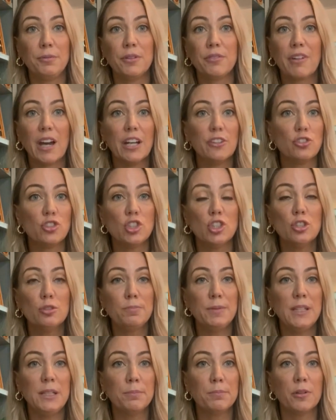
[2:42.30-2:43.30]
you've got two
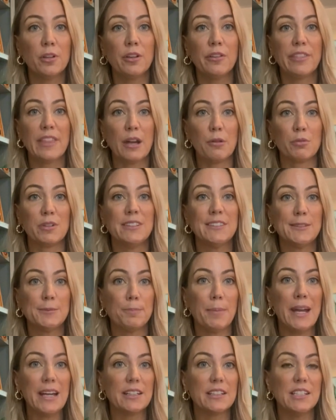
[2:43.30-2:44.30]
people that
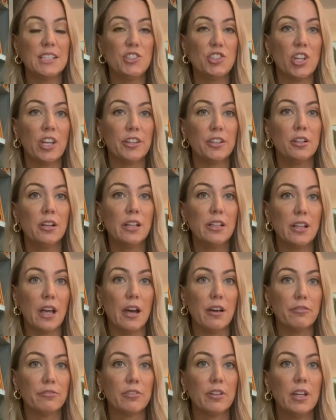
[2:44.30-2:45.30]
respect each other
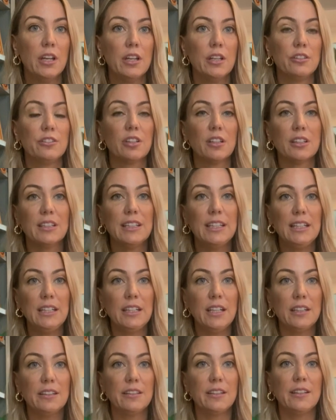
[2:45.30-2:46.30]
enough to lean
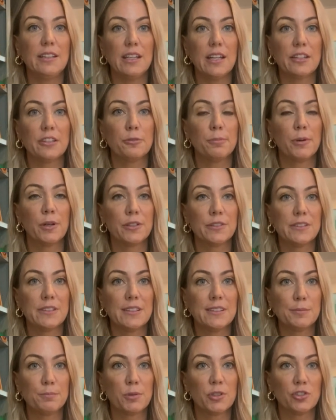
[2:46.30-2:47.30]
into the other
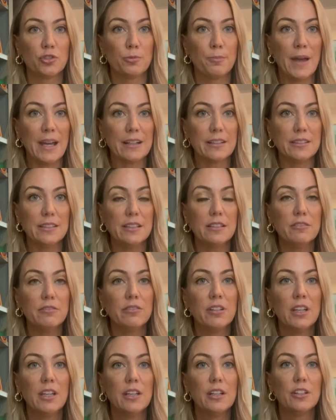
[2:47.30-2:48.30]
person's perspective,
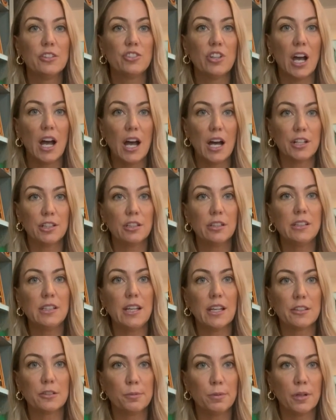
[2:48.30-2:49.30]
to honor the
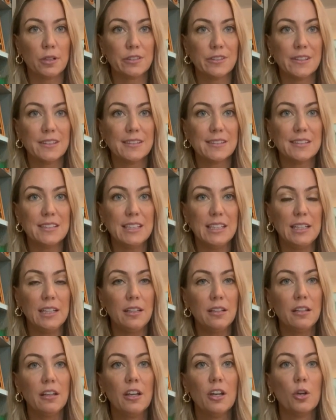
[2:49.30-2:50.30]
other person's
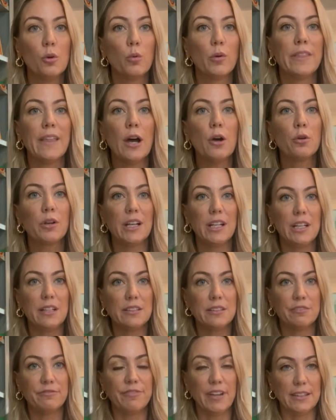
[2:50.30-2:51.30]
need without getting
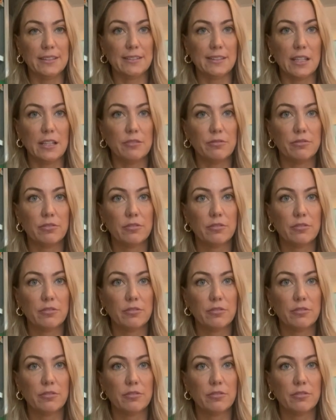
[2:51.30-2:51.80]
defensive.